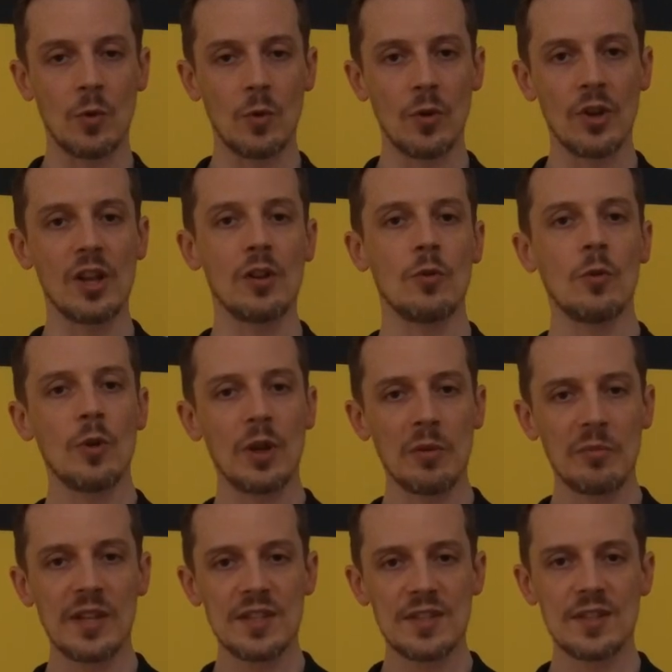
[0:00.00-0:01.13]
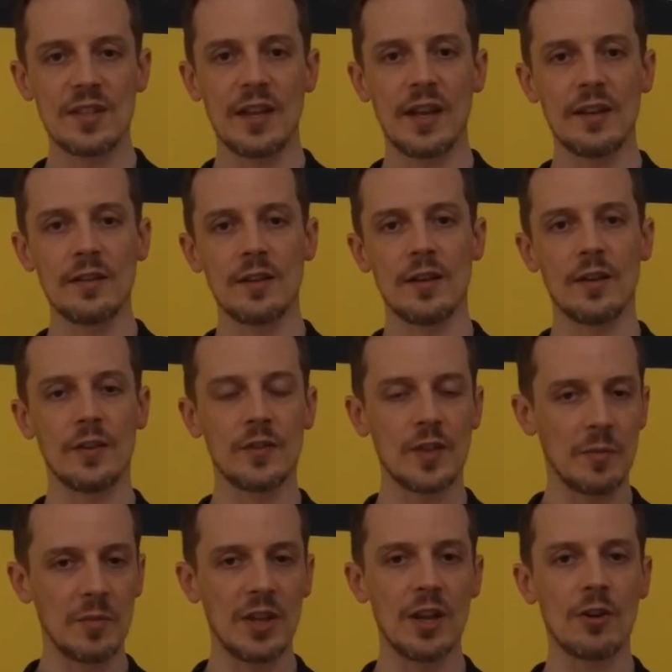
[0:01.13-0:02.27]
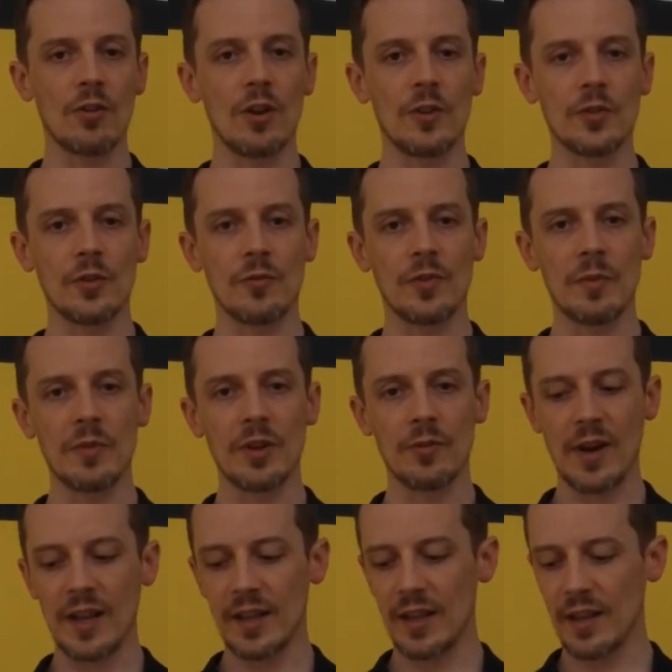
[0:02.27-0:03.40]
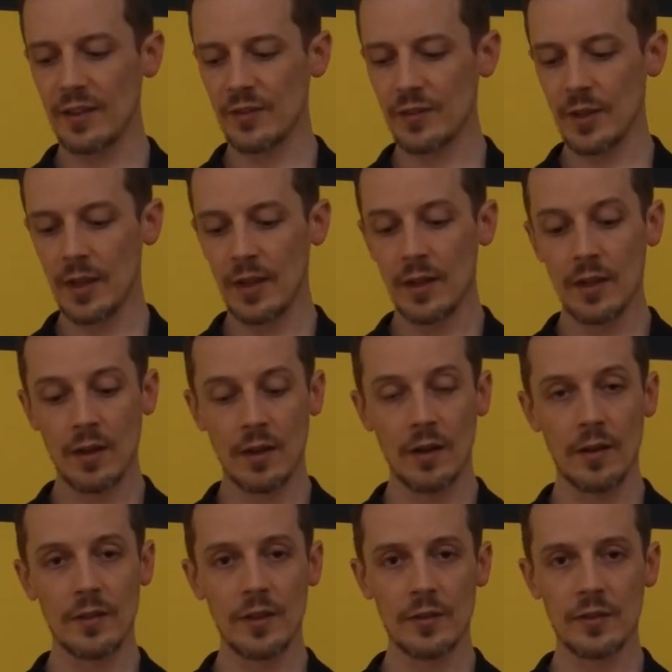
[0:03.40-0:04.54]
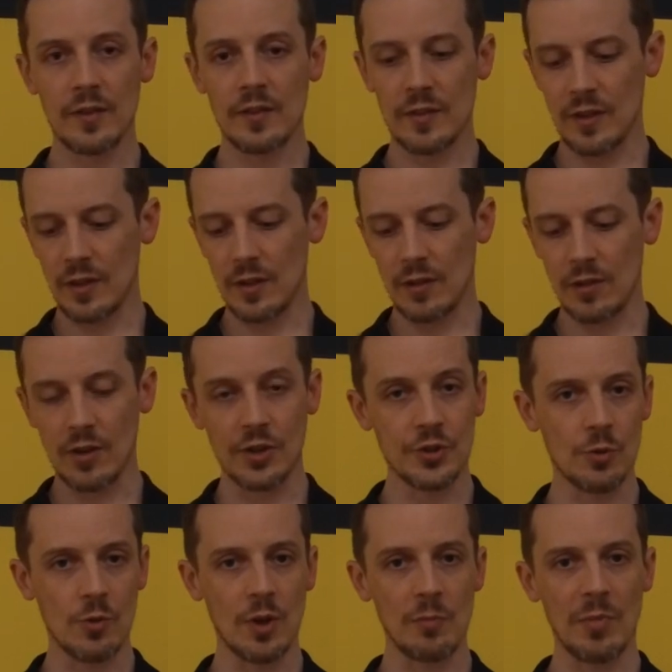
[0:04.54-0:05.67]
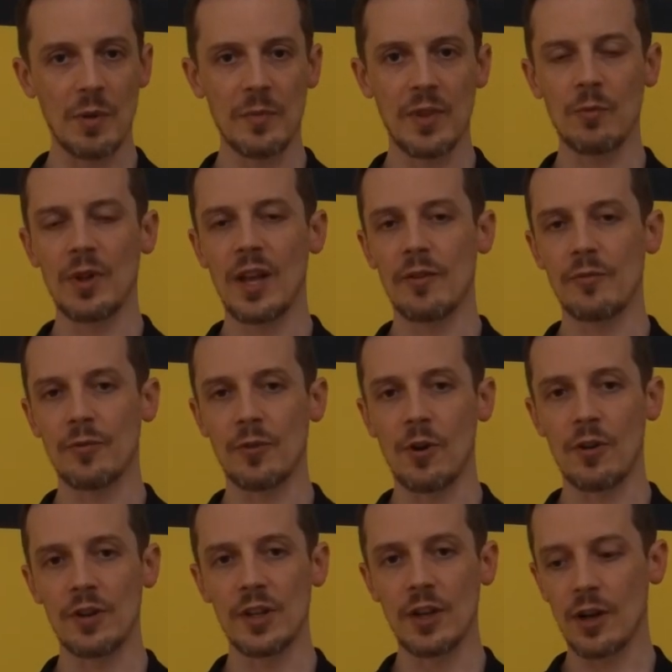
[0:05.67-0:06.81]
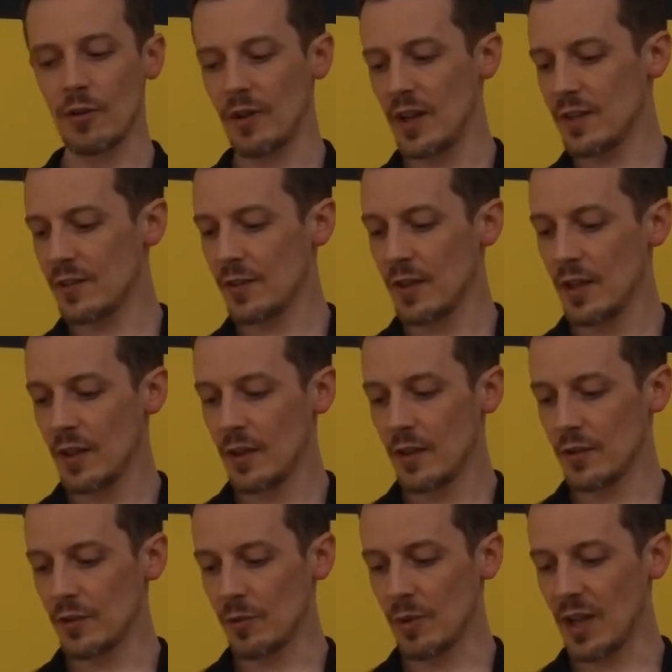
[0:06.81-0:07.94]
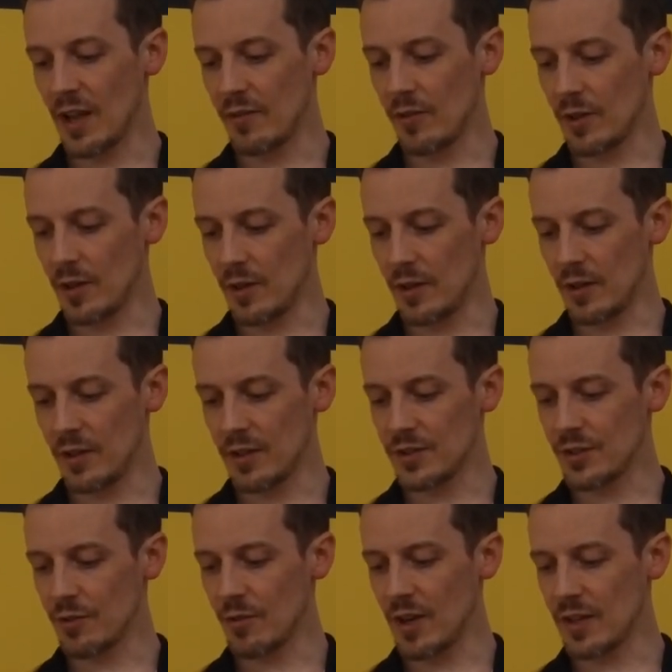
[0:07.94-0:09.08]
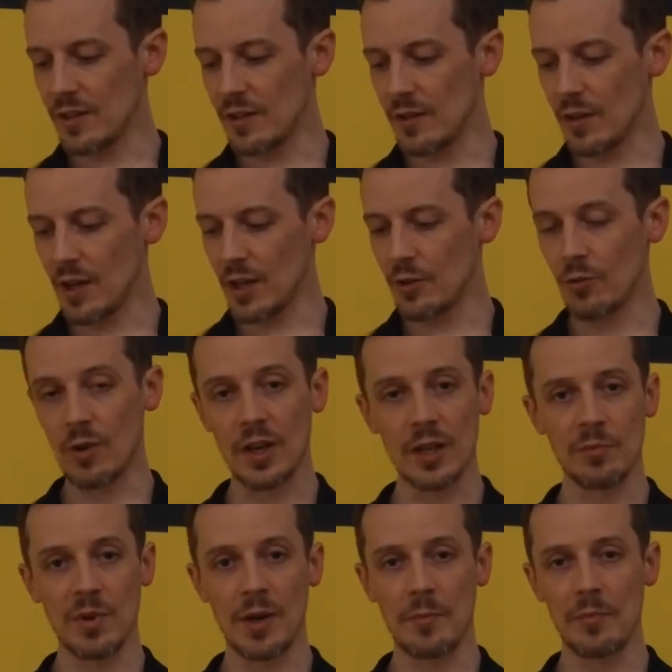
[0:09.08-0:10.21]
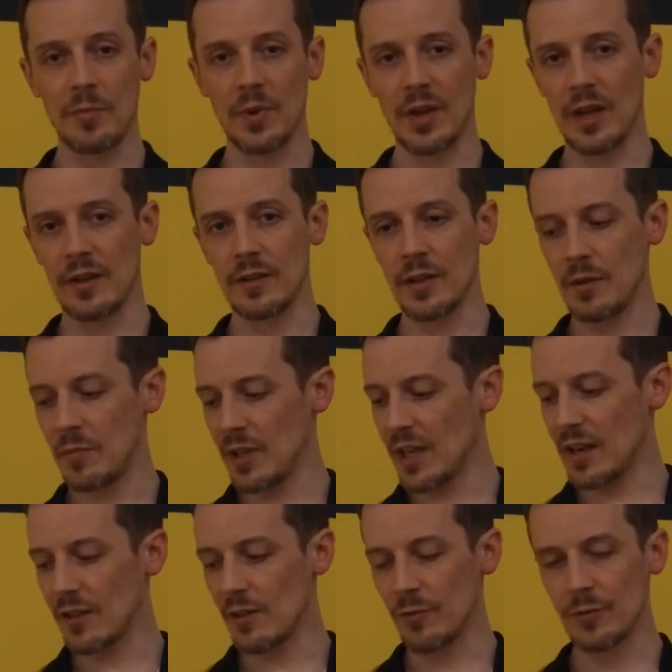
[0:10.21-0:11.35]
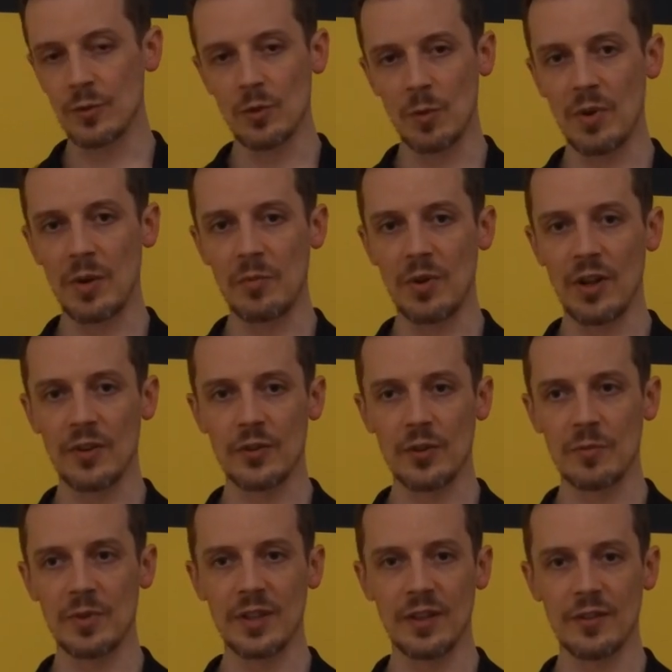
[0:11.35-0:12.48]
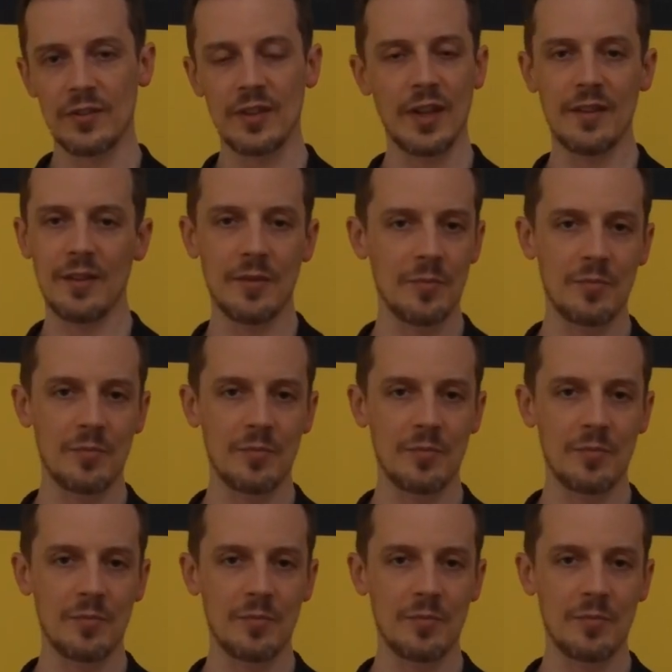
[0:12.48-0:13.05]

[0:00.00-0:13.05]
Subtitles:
oil mist, and some air also from the crankcase. This is a larger oil pump that we have for our ER8. So we have a integrated hydraulic pump and a mechanical fuel pump also, because yeah, the